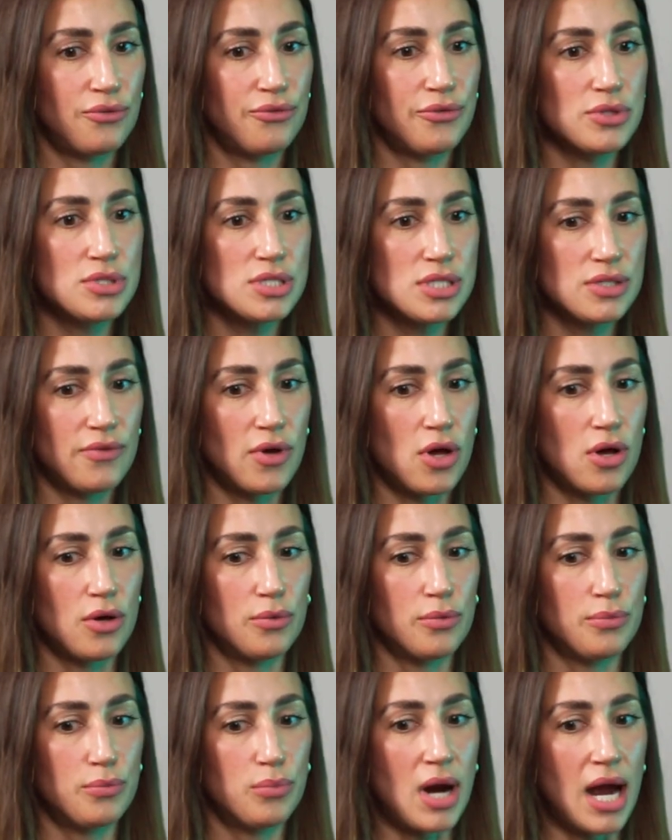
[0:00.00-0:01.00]
first of
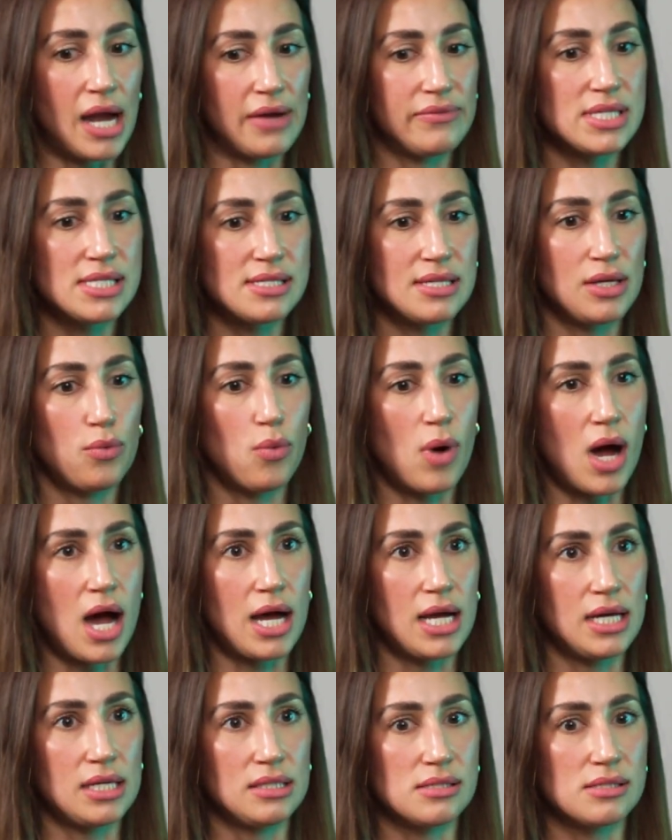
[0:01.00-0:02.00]
all, privacy
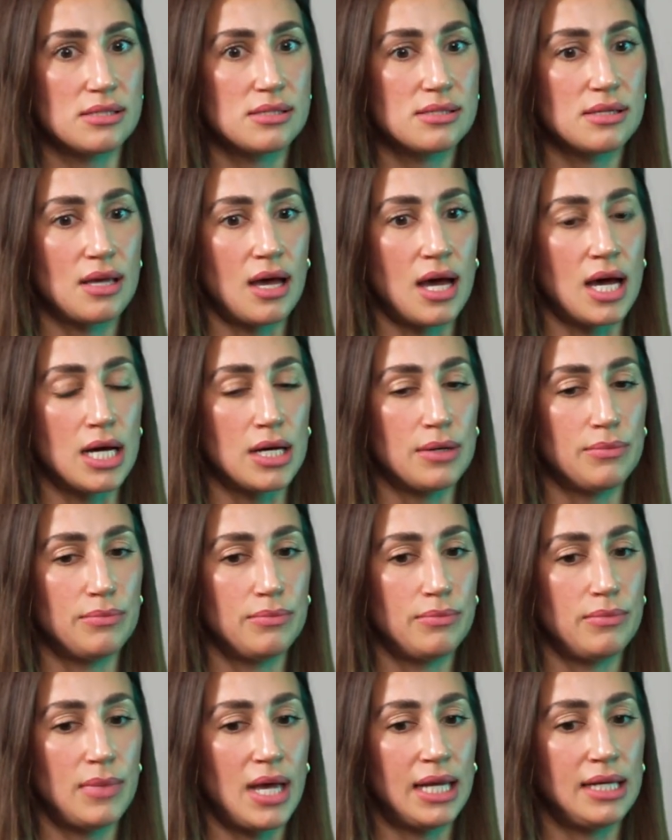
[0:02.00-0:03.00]
wise,
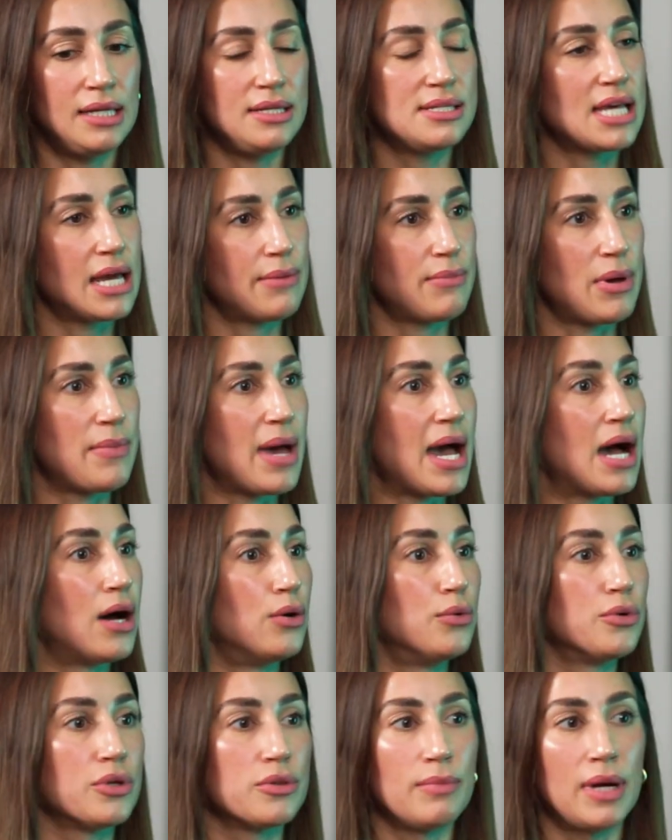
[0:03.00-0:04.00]
anytime I'm
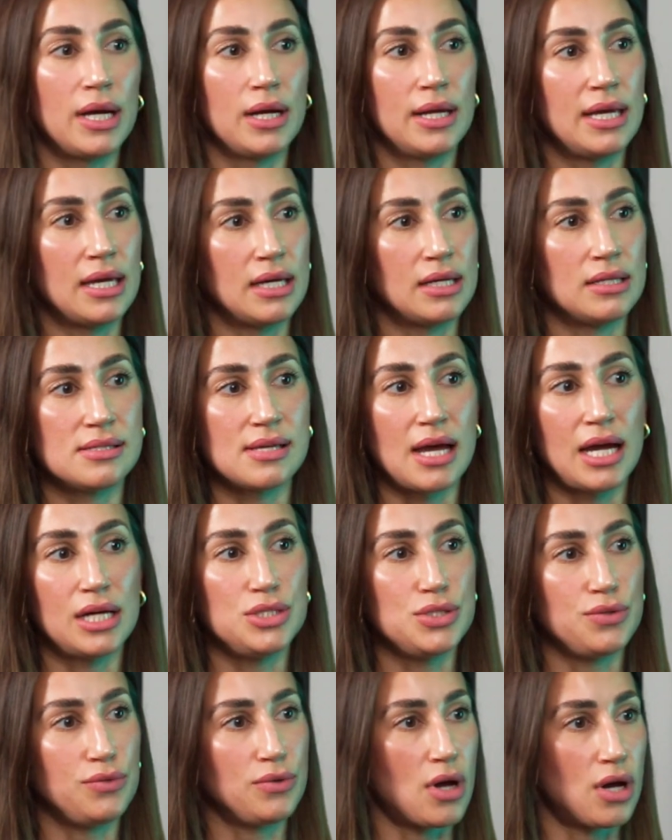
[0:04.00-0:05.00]
out with my kids, I
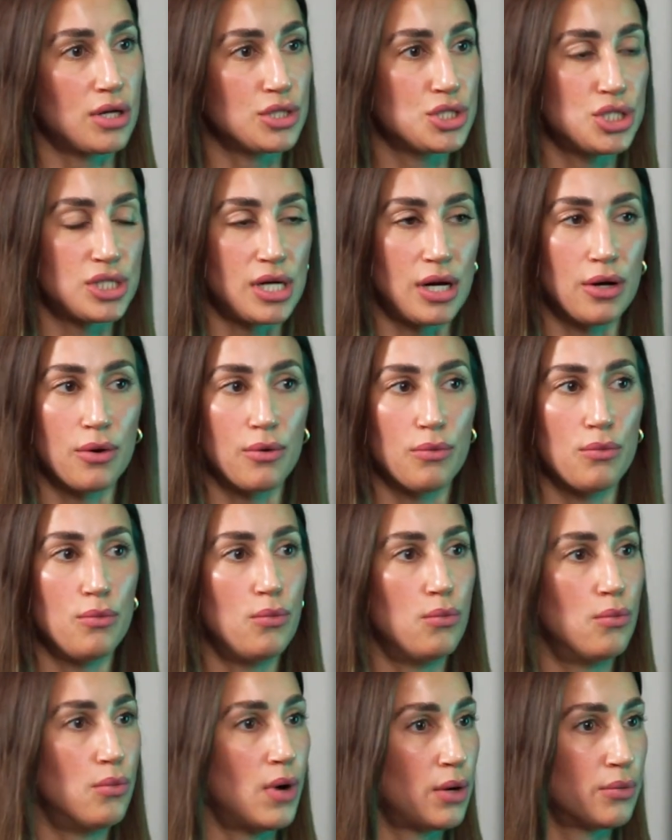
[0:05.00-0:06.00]
do not share
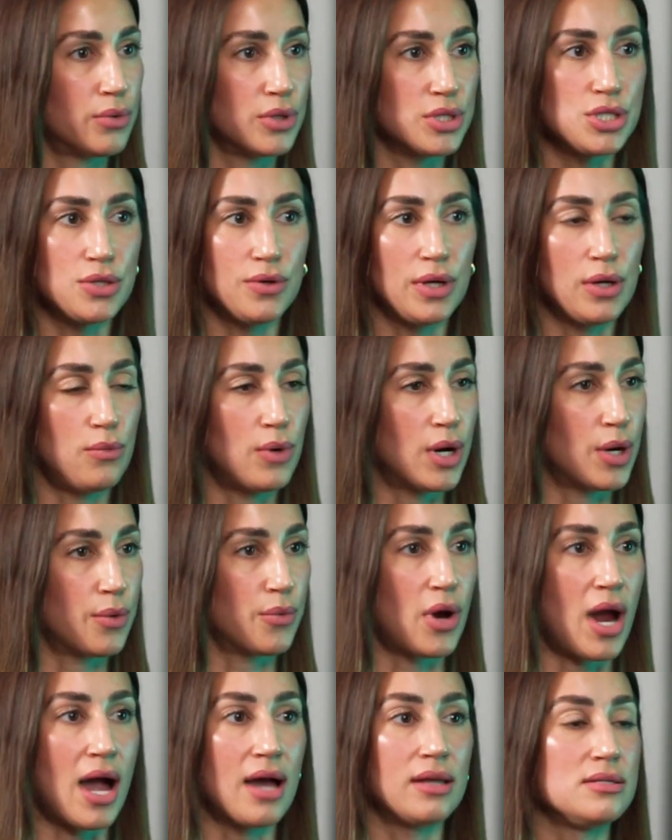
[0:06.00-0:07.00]
what we're doing, where
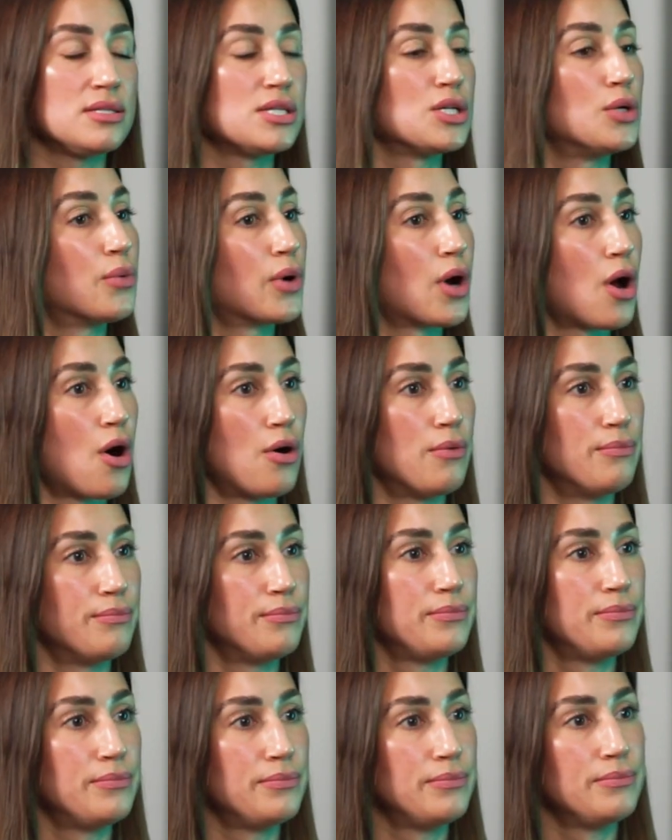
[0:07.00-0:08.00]
we're at, until we're home.
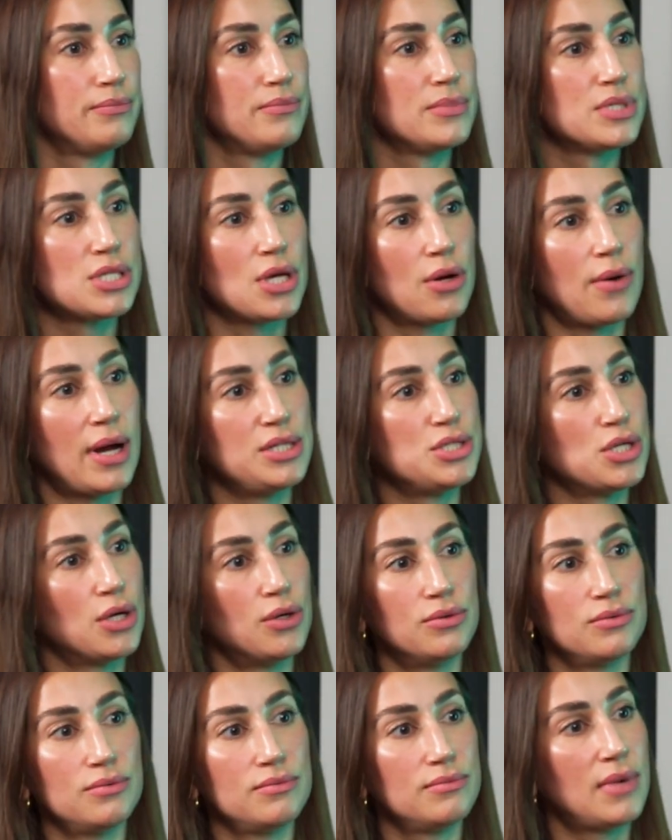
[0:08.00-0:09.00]
So I
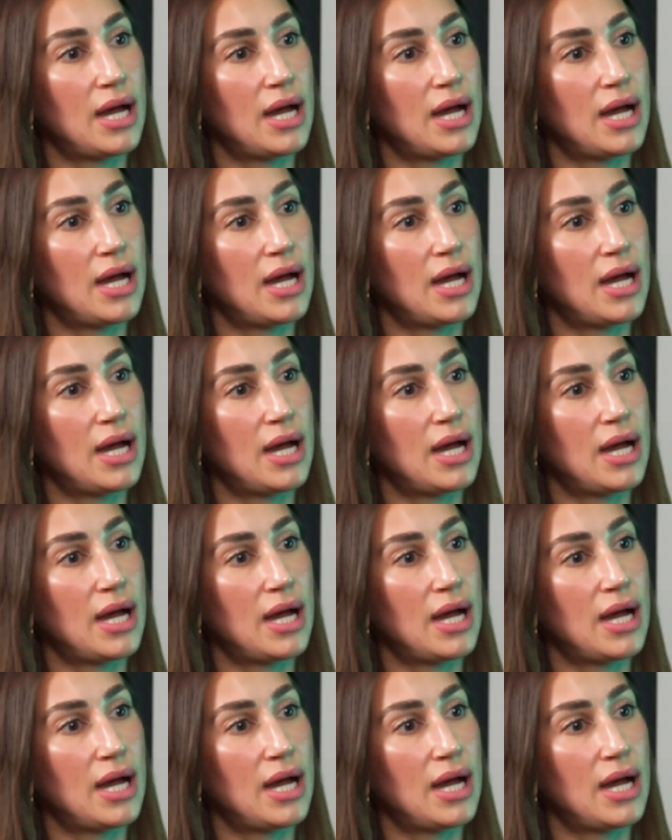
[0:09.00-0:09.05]
don't,